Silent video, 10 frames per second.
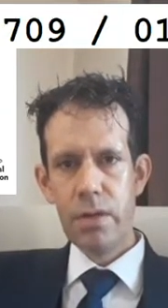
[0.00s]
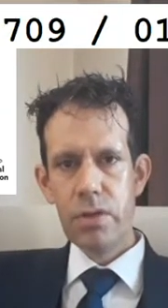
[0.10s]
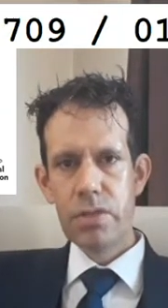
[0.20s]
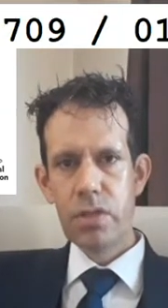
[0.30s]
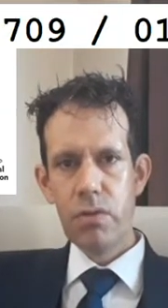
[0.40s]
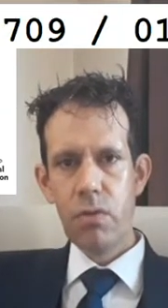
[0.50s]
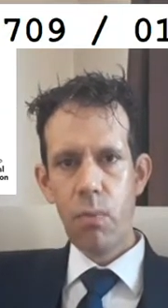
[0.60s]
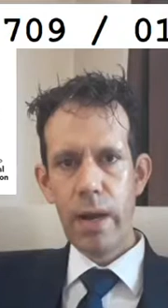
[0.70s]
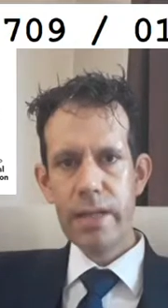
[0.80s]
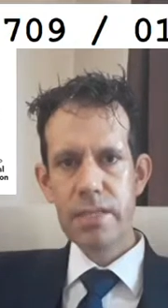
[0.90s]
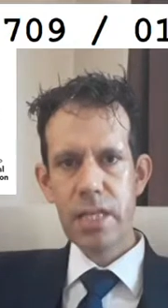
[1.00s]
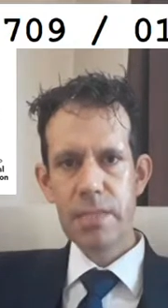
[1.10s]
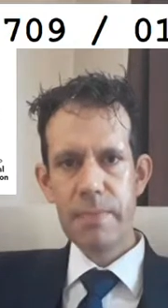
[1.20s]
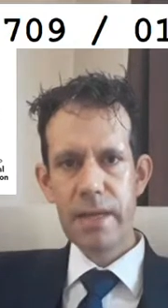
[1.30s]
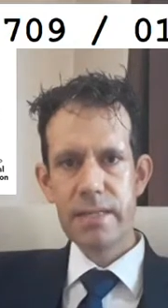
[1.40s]
So when a
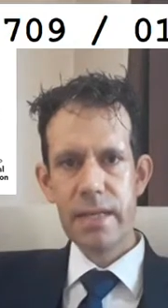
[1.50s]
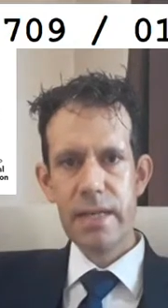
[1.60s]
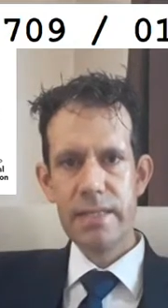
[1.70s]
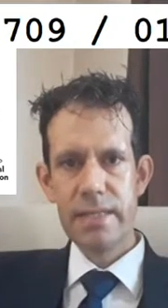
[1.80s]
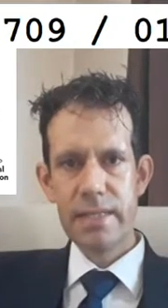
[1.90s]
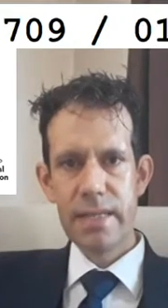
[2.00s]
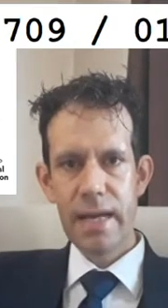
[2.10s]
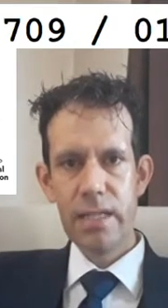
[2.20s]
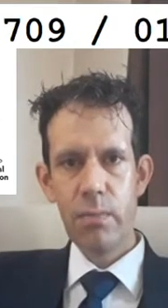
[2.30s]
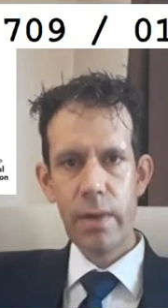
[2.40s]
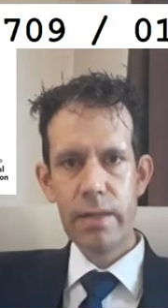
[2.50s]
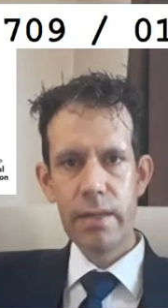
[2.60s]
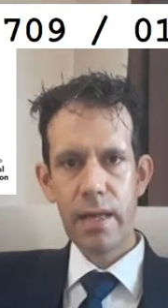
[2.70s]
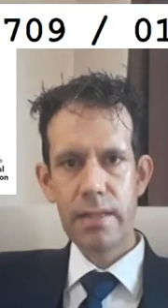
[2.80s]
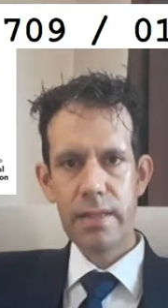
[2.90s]
suspect is detained and when
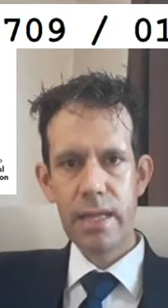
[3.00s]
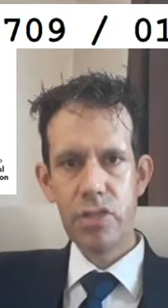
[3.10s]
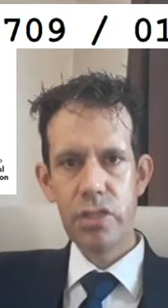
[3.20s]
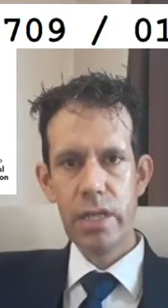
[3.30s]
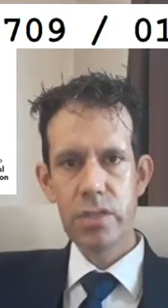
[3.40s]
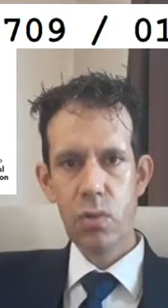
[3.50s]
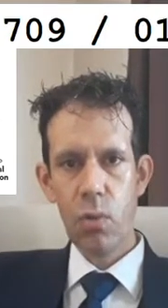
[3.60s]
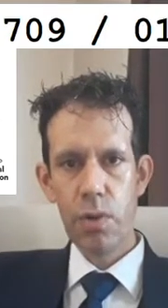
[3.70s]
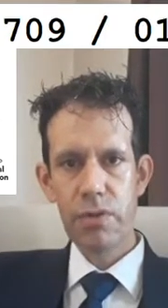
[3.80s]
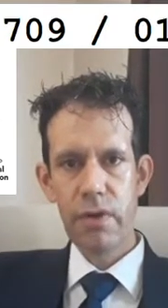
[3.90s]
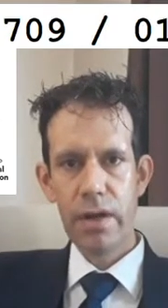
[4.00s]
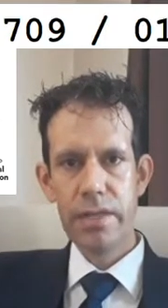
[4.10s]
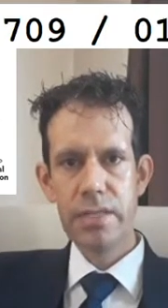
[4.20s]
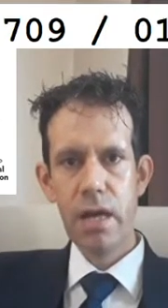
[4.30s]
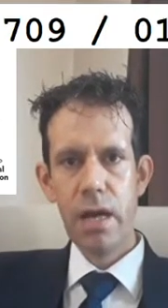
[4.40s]
that detention is
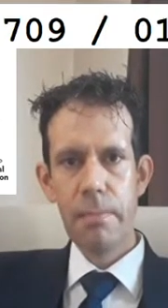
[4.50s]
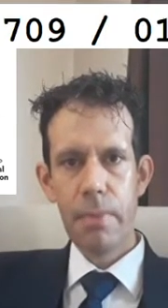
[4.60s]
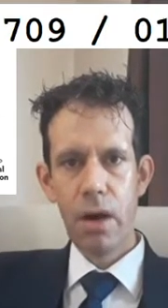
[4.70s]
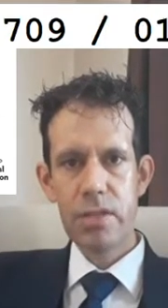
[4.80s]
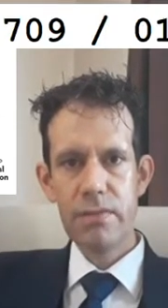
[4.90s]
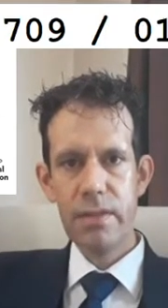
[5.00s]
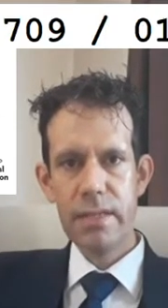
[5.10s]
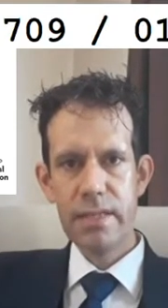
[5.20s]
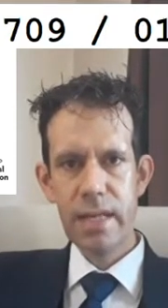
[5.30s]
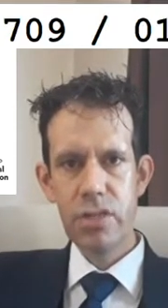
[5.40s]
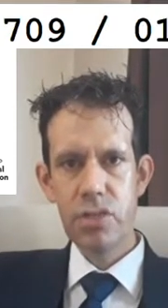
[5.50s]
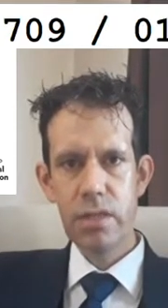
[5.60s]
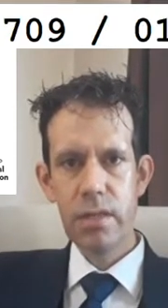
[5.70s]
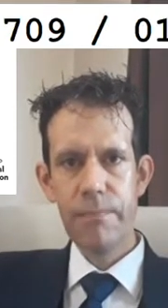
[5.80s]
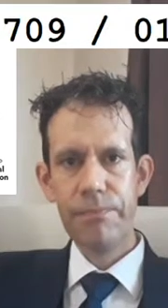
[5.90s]
authorised, part of the
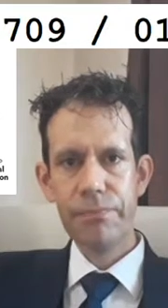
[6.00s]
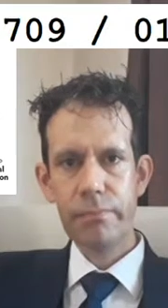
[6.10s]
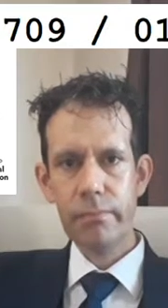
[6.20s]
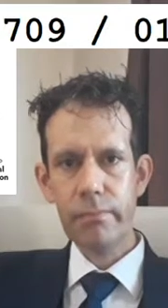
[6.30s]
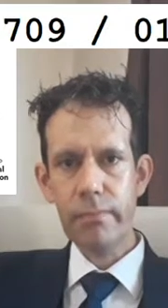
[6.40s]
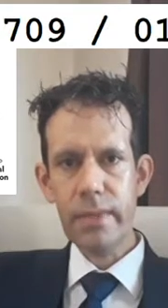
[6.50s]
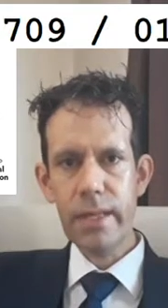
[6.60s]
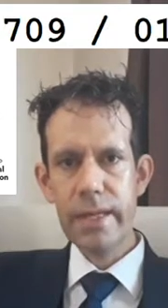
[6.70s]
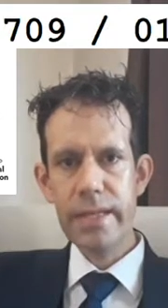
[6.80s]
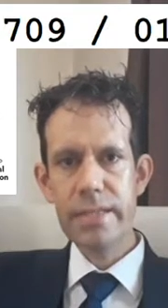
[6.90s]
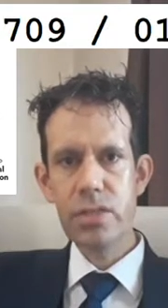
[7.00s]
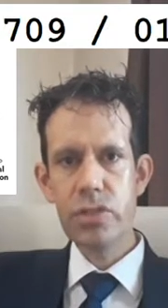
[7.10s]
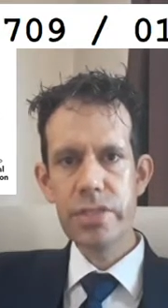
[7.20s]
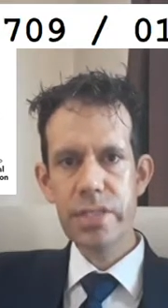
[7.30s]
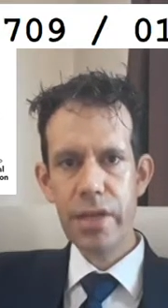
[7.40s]
detention is
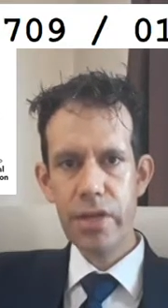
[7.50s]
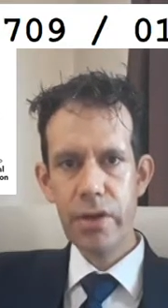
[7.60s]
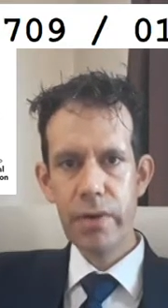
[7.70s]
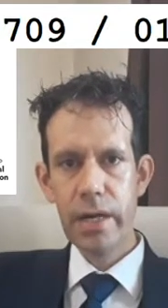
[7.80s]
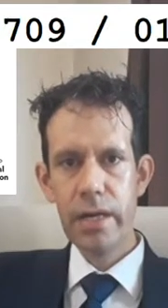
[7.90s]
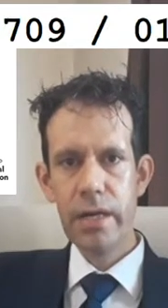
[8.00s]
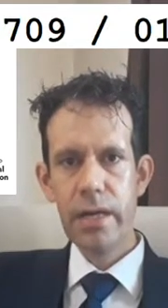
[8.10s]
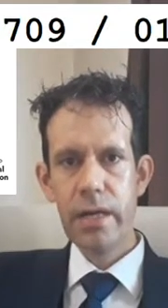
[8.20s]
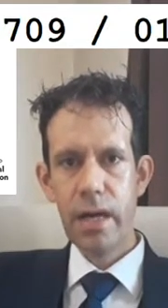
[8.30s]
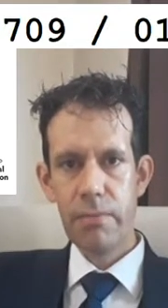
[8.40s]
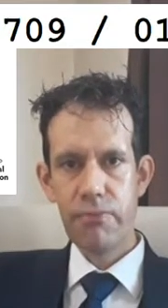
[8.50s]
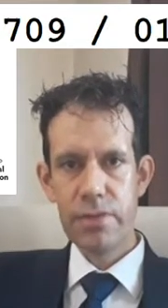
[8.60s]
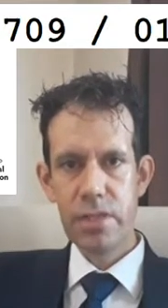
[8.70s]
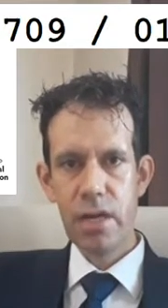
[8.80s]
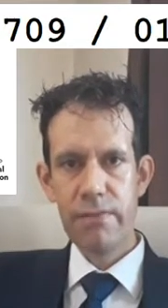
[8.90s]
to secure and
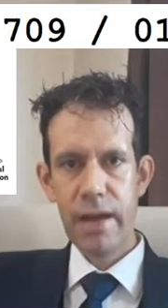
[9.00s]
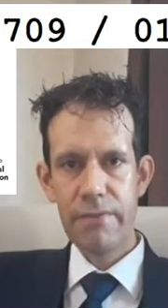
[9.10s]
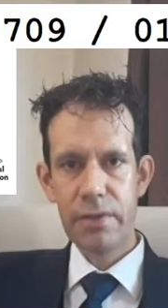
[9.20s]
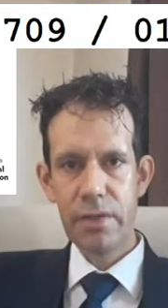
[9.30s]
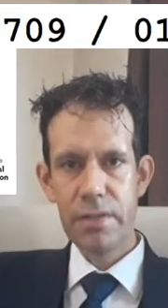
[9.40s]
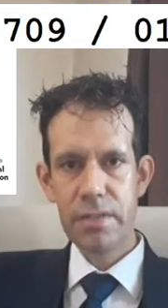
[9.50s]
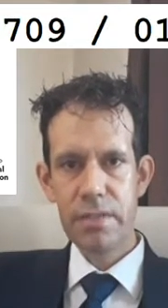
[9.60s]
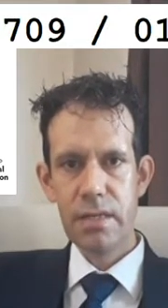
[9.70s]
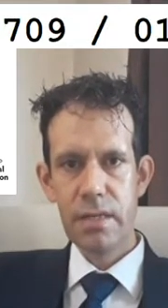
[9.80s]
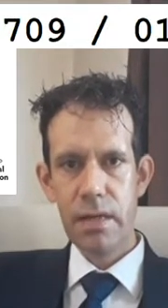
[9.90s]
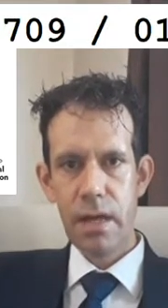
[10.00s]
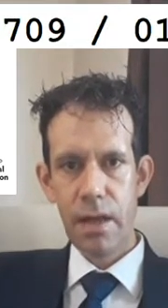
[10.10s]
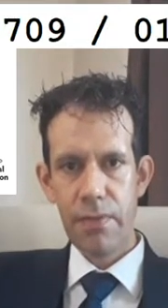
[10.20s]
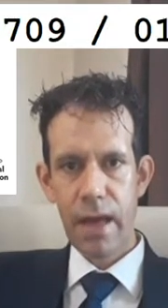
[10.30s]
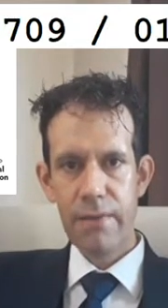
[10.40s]
preserve evidence.
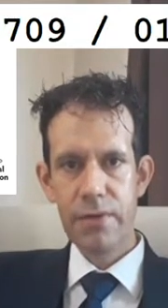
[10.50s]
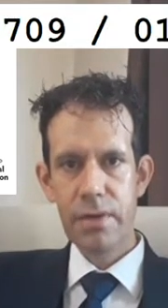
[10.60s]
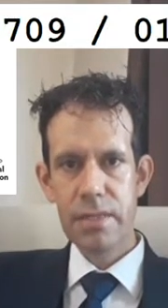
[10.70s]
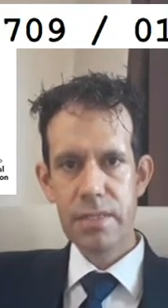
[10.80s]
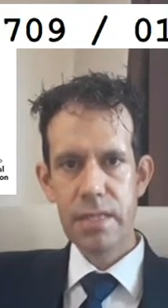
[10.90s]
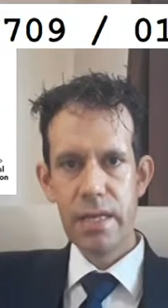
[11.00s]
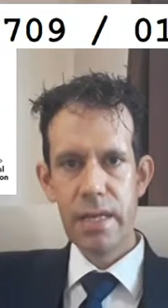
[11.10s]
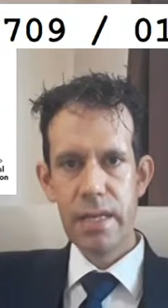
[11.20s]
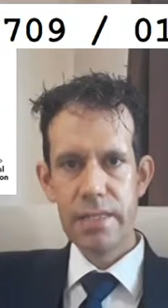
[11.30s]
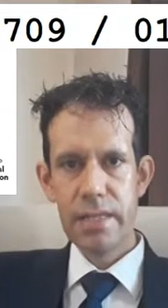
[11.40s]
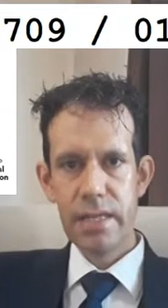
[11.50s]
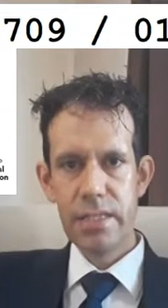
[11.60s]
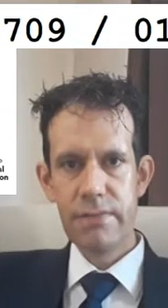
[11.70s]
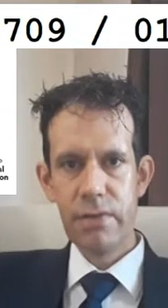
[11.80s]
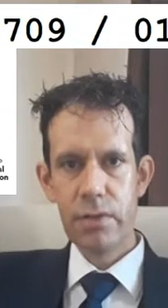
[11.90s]
And that evidence is the
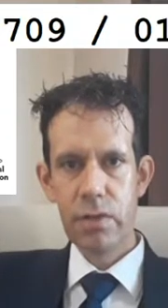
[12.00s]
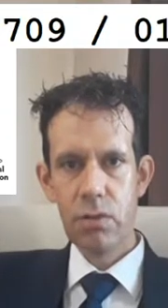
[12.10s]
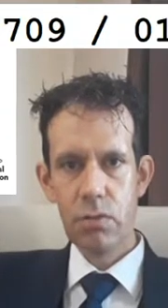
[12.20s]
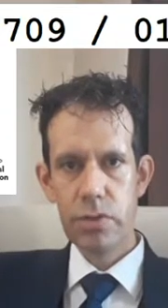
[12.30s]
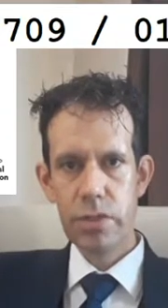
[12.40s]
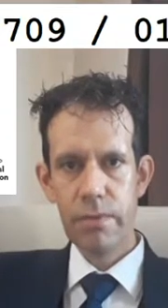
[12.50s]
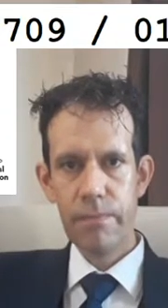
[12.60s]
interview under caution.